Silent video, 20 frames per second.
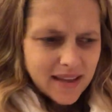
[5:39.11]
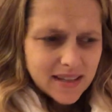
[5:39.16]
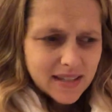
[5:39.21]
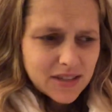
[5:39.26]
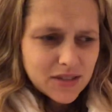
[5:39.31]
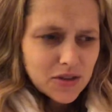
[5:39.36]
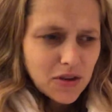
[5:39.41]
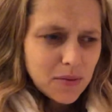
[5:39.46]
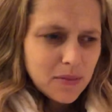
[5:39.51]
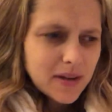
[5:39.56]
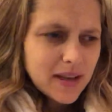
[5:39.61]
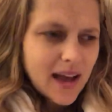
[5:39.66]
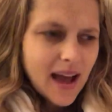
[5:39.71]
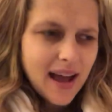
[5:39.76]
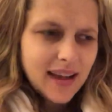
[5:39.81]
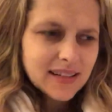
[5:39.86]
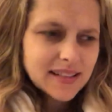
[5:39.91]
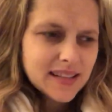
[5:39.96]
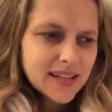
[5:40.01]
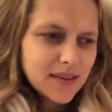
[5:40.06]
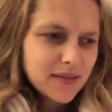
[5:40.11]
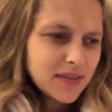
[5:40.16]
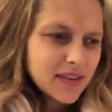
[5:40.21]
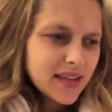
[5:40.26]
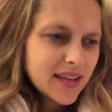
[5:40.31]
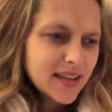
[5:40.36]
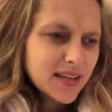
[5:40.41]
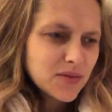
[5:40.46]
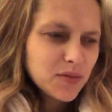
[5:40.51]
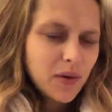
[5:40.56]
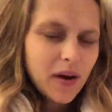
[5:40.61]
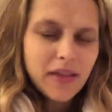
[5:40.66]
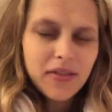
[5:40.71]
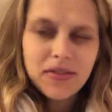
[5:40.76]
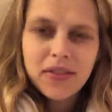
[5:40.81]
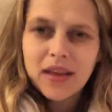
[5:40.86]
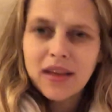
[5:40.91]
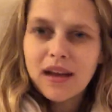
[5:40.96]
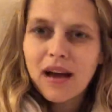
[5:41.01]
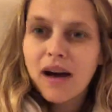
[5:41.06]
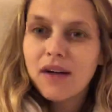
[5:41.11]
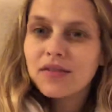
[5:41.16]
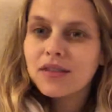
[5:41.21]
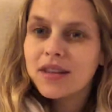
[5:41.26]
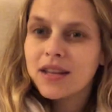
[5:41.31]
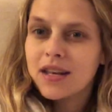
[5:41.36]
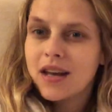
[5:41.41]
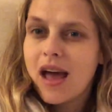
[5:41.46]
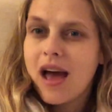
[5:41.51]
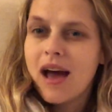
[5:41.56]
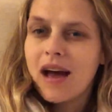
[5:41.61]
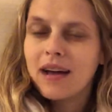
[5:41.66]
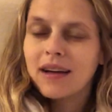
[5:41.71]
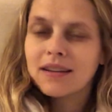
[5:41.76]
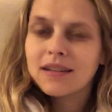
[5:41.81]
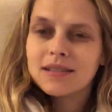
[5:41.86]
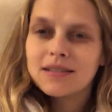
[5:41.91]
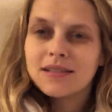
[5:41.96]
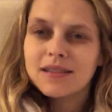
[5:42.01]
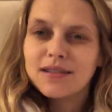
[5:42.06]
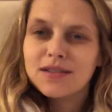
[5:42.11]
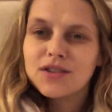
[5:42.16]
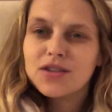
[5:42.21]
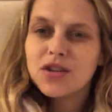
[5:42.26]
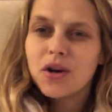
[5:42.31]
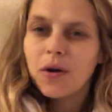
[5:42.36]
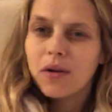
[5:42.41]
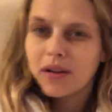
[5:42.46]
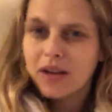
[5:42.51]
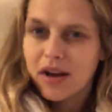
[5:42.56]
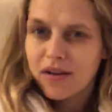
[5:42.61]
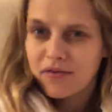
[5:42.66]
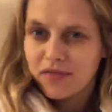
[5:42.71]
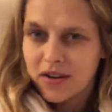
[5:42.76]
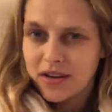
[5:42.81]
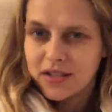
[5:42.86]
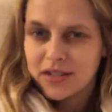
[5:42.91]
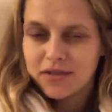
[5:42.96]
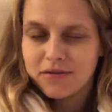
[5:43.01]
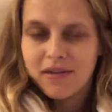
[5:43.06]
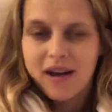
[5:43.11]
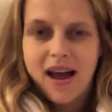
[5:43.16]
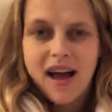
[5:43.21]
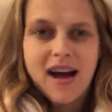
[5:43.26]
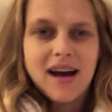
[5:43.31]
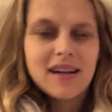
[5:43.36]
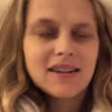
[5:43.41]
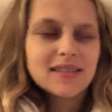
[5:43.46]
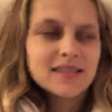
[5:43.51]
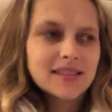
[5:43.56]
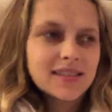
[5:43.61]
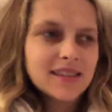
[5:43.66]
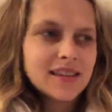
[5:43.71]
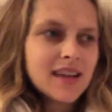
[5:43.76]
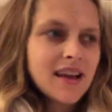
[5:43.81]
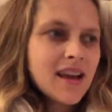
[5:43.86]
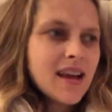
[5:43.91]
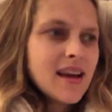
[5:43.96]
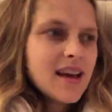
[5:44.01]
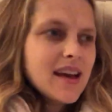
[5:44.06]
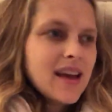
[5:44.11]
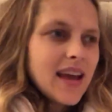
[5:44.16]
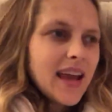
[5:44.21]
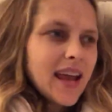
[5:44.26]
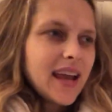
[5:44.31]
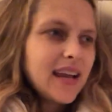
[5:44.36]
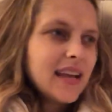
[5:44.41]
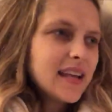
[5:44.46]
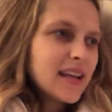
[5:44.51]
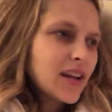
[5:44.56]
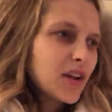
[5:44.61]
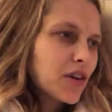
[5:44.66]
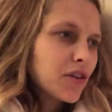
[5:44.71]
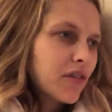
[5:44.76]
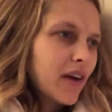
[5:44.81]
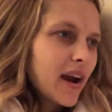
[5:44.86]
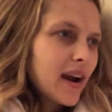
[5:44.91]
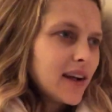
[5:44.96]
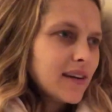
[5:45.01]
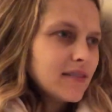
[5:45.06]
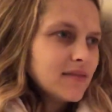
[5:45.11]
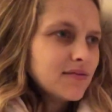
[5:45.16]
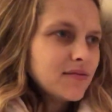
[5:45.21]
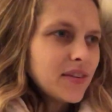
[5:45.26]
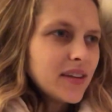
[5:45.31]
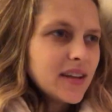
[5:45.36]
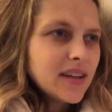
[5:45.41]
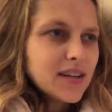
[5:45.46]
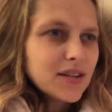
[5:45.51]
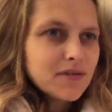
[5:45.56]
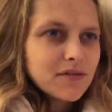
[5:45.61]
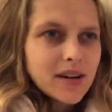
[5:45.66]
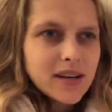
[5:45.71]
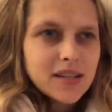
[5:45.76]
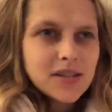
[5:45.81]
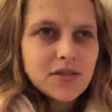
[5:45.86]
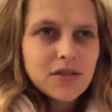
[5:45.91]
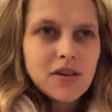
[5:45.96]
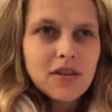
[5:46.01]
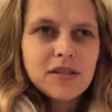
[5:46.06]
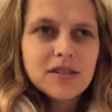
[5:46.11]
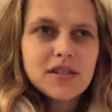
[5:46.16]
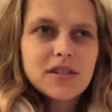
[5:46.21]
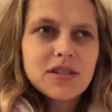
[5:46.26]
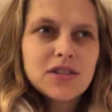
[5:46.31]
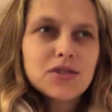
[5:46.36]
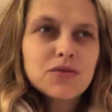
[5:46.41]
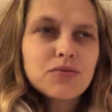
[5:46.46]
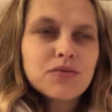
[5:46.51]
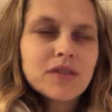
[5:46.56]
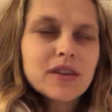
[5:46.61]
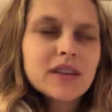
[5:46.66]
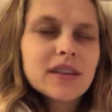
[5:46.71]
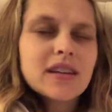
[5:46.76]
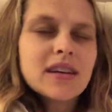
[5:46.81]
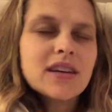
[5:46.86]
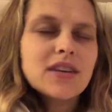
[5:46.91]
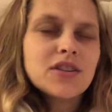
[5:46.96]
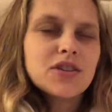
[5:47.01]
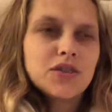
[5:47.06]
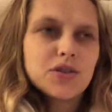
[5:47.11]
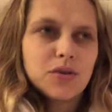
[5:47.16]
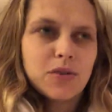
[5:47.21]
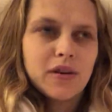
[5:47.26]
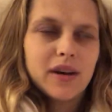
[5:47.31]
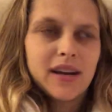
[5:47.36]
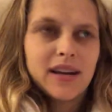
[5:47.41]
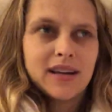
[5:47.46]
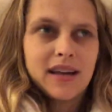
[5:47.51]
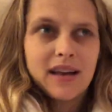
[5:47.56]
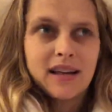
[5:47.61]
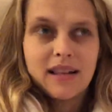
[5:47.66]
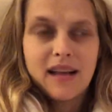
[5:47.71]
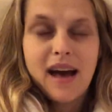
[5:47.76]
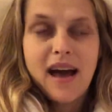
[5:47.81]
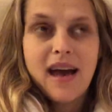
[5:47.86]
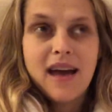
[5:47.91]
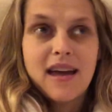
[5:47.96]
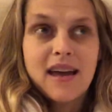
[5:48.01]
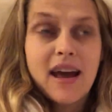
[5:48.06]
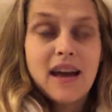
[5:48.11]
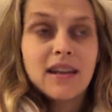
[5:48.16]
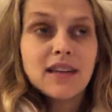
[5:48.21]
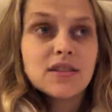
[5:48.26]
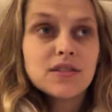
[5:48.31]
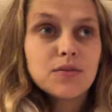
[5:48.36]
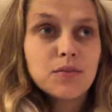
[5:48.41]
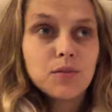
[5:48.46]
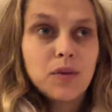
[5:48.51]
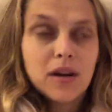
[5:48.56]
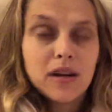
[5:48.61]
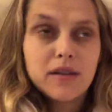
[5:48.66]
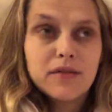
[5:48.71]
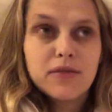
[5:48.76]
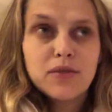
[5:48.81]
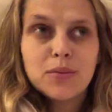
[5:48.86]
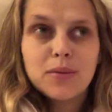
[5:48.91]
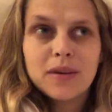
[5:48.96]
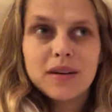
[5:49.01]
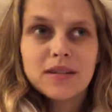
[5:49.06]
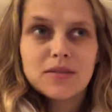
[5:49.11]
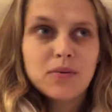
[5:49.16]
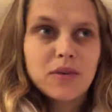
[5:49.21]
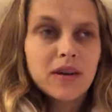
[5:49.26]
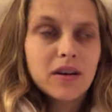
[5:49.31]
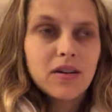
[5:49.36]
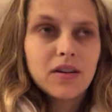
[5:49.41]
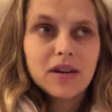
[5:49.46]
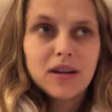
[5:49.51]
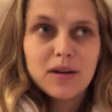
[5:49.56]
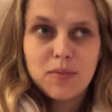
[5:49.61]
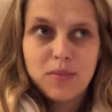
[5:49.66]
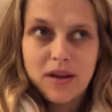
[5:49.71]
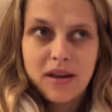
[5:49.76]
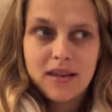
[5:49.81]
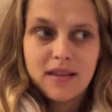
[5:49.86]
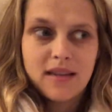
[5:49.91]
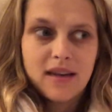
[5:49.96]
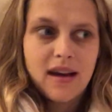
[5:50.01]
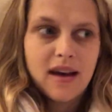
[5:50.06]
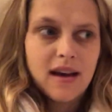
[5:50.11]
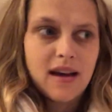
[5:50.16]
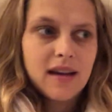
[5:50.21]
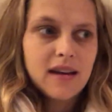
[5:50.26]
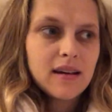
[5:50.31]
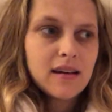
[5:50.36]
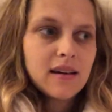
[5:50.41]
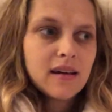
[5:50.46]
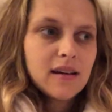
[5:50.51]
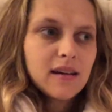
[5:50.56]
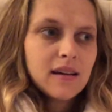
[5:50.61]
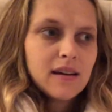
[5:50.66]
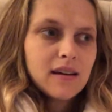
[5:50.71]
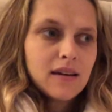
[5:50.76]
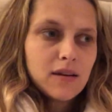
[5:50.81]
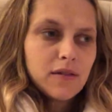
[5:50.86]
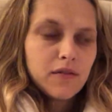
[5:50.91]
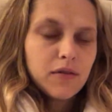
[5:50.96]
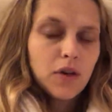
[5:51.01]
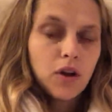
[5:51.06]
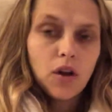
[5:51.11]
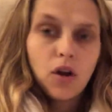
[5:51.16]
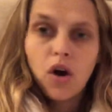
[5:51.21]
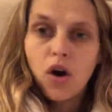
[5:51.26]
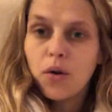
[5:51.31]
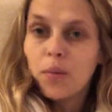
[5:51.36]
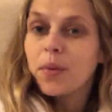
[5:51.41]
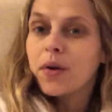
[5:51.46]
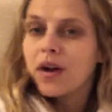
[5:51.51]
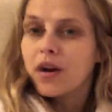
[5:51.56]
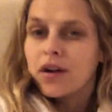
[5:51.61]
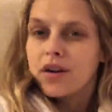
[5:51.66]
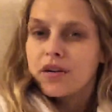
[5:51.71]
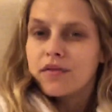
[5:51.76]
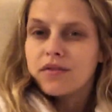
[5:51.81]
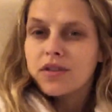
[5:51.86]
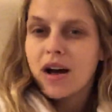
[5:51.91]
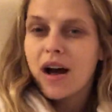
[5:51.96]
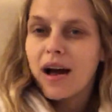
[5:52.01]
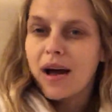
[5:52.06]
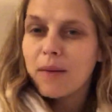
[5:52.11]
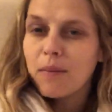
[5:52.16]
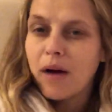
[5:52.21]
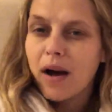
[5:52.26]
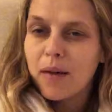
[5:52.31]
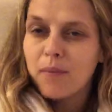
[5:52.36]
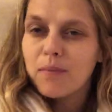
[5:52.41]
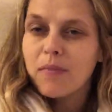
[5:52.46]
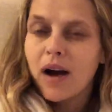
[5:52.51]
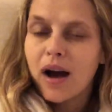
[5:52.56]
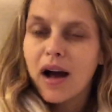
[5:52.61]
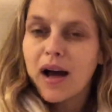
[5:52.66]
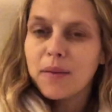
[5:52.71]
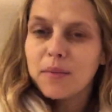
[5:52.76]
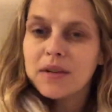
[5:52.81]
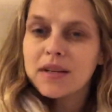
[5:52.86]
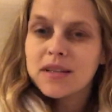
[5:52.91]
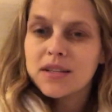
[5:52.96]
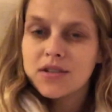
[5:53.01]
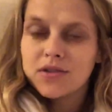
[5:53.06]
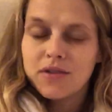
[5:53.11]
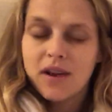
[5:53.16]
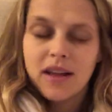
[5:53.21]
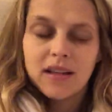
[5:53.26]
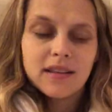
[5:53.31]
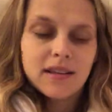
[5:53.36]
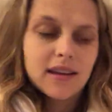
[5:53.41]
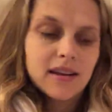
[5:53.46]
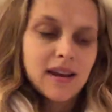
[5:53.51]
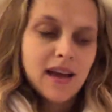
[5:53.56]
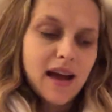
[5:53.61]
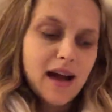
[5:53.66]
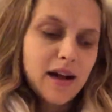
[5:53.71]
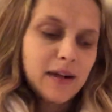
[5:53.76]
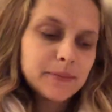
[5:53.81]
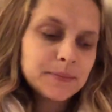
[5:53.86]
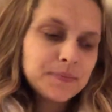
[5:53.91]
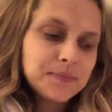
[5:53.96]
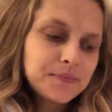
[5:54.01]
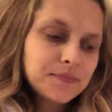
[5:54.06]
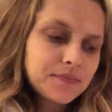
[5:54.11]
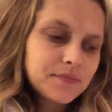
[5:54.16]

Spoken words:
so many activities, one thing after the next, and showing our friends around and eating at great vegan restaurants and just really enjoying LA. And it's wonderful because we're not going to be there for a long period of time. I'm in Australia now.